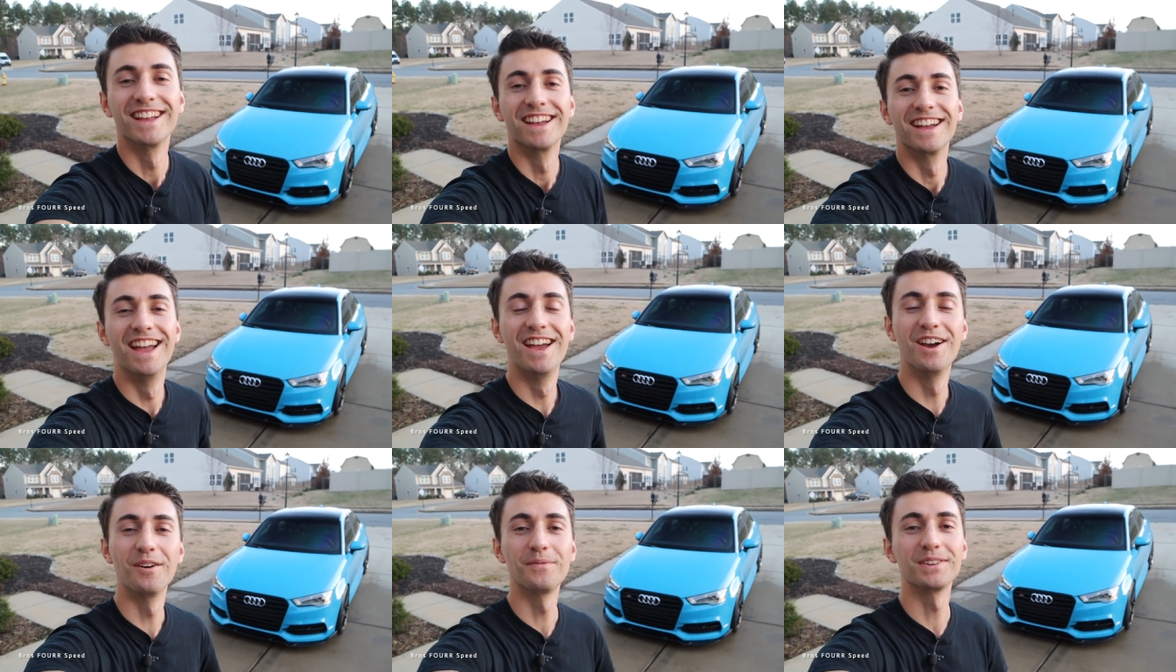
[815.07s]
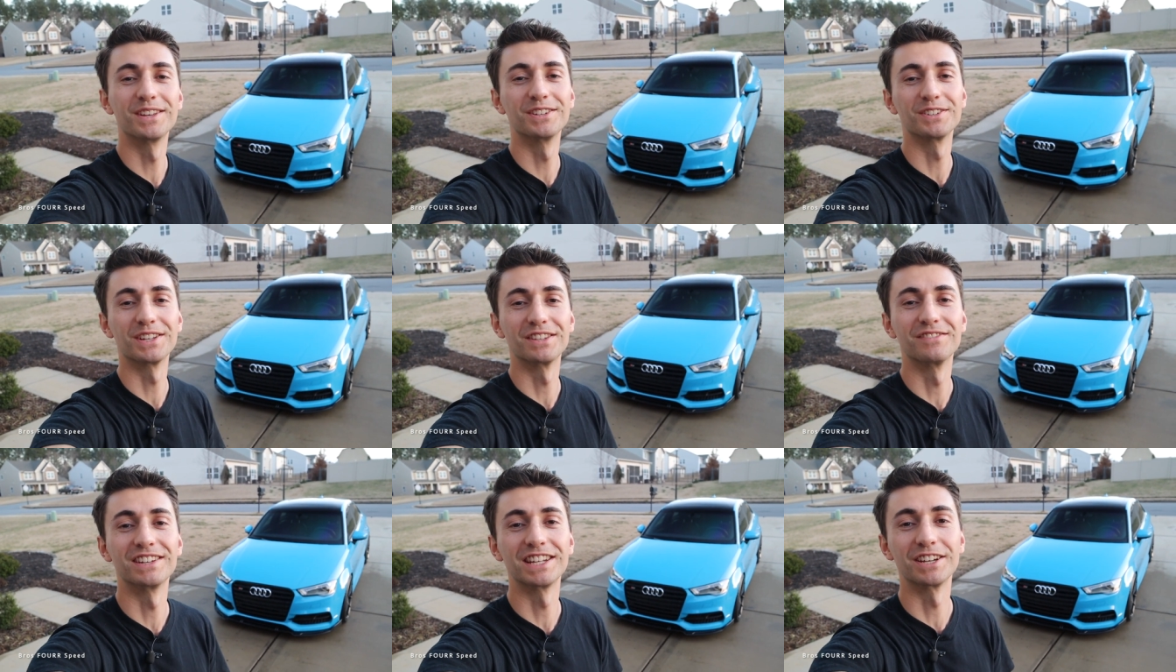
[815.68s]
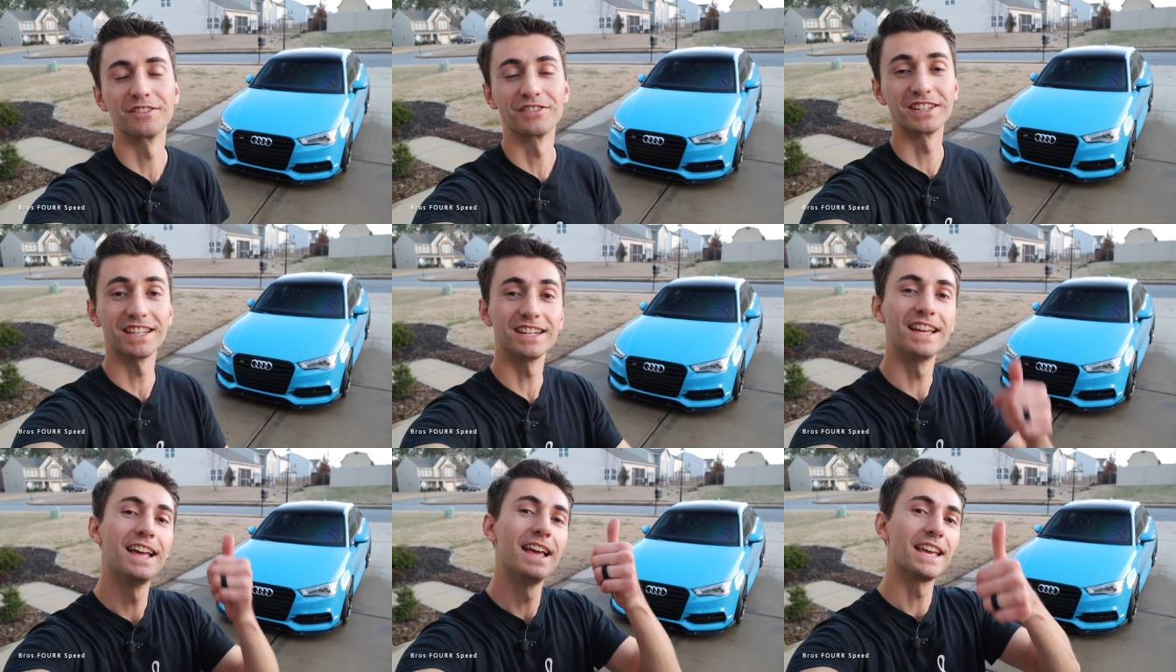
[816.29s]
I hope you enjoyed the video. If you
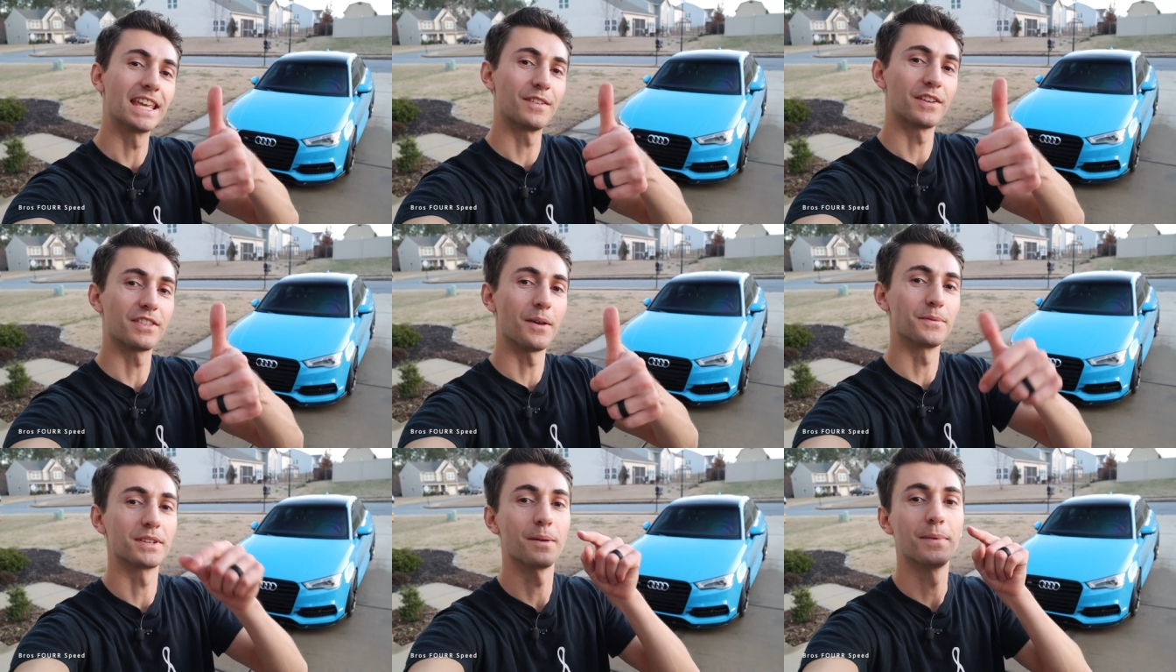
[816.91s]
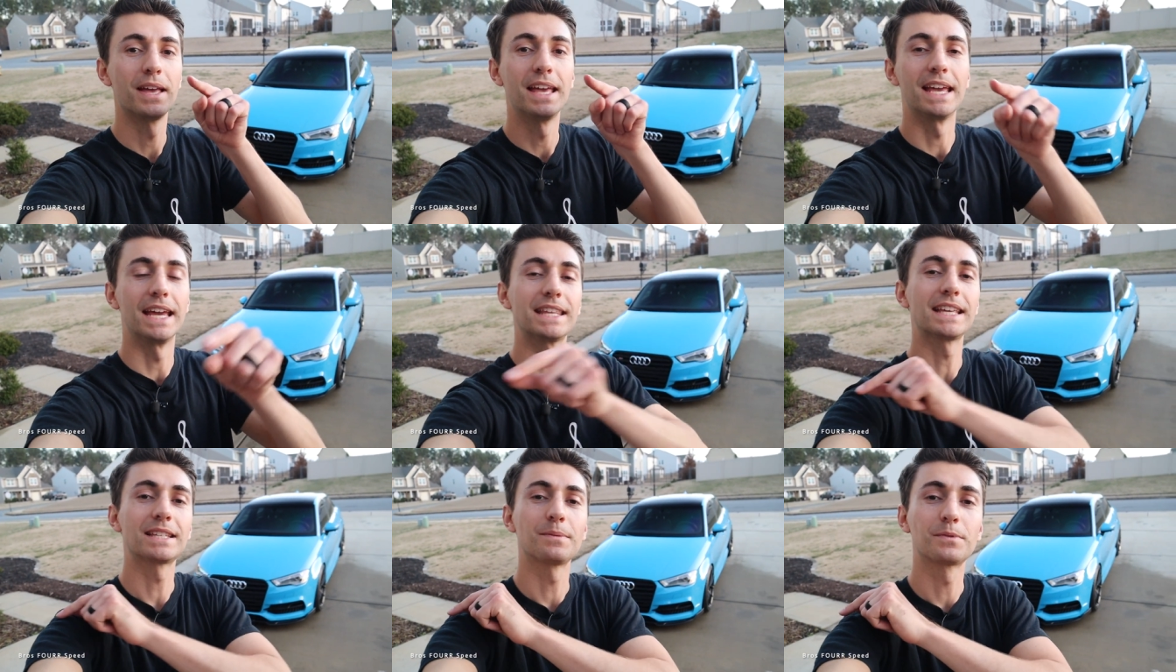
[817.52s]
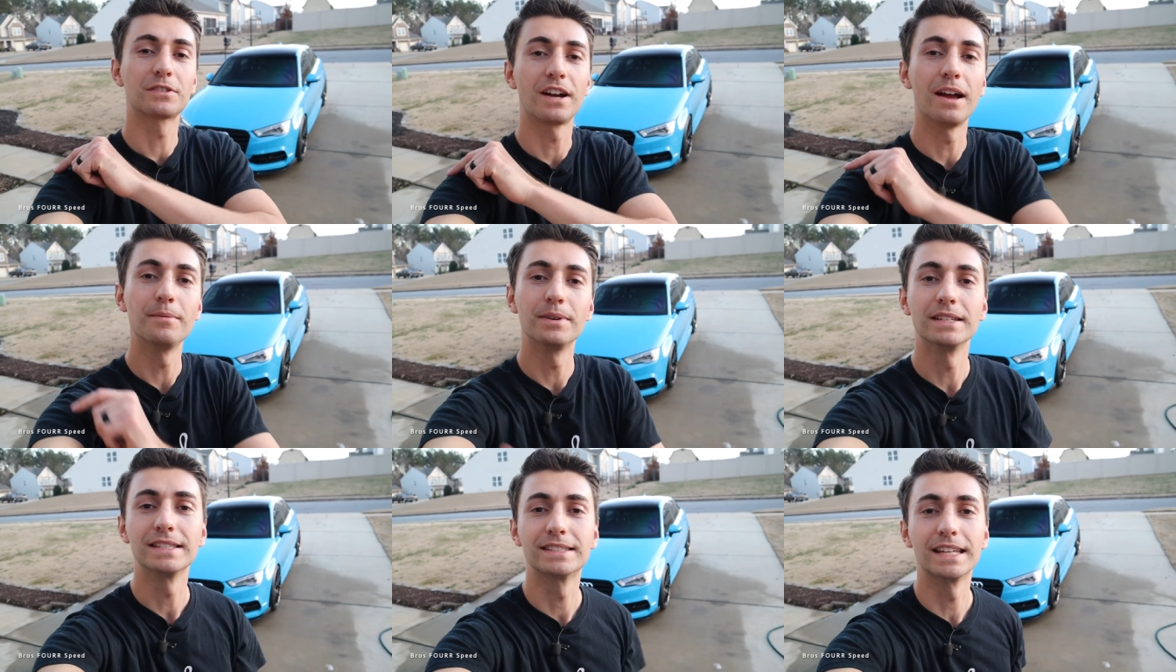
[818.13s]
did, give it a thumbs up, hit that subscribe
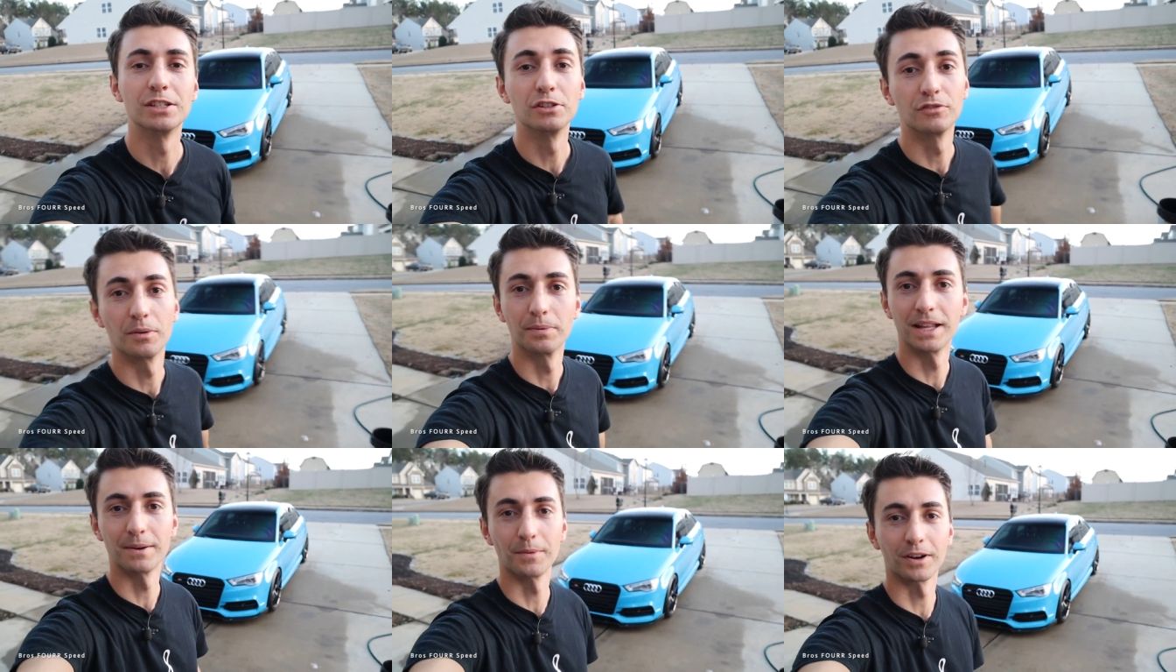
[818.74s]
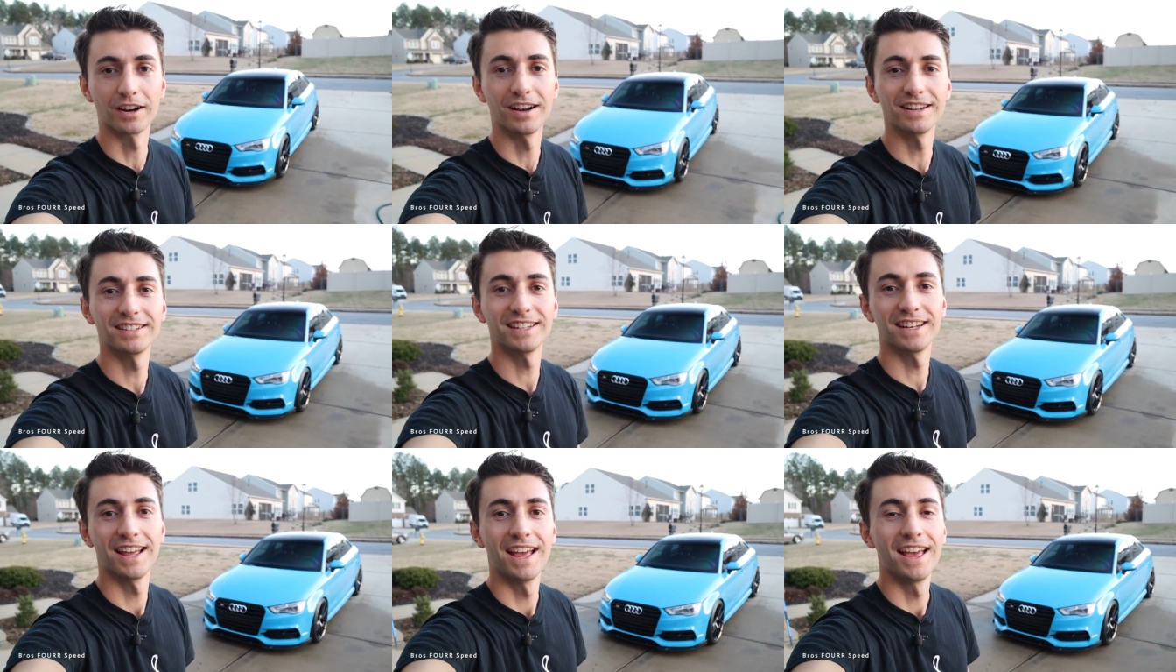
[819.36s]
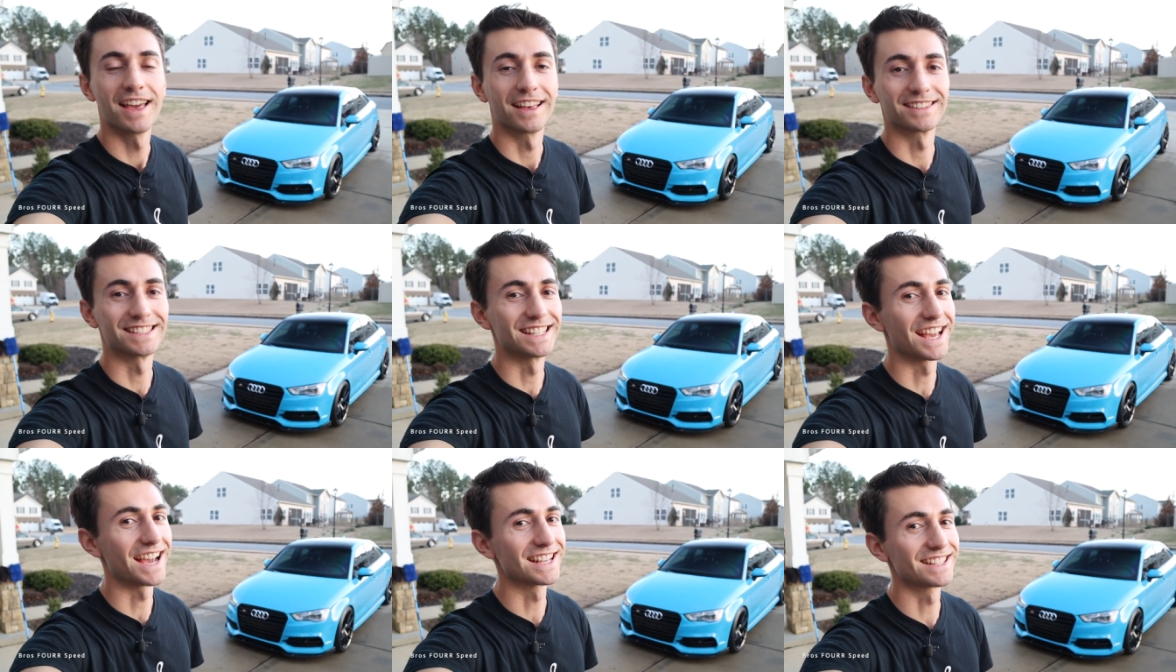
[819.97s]
button, stay tuned for plenty more content. See
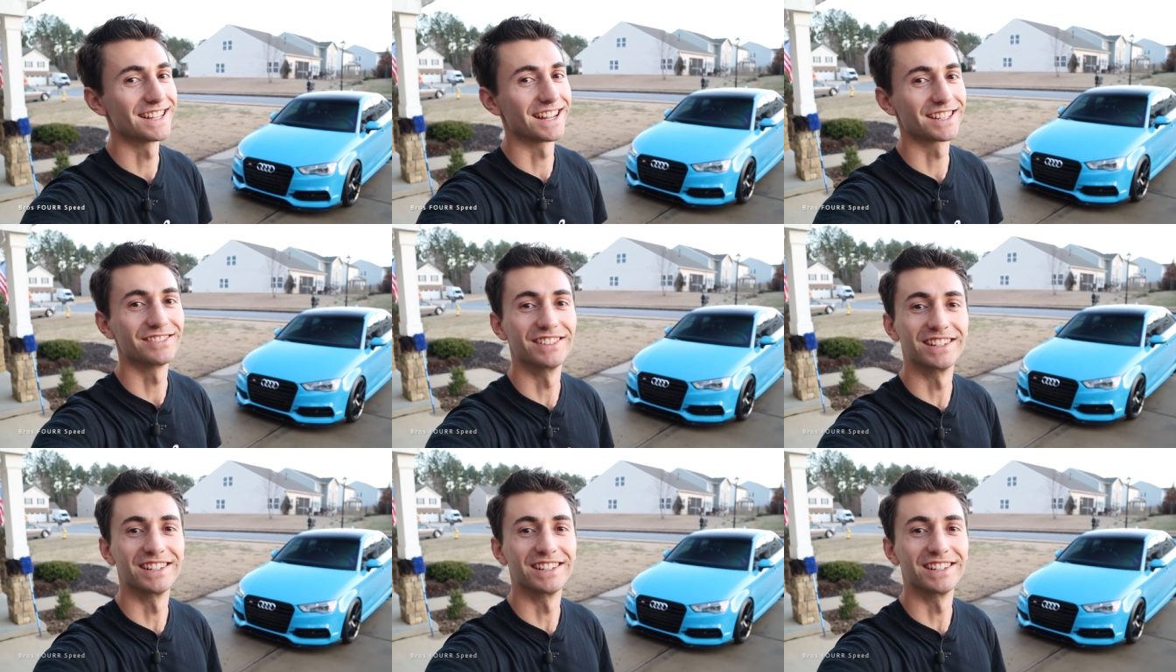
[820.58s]
you guys in the next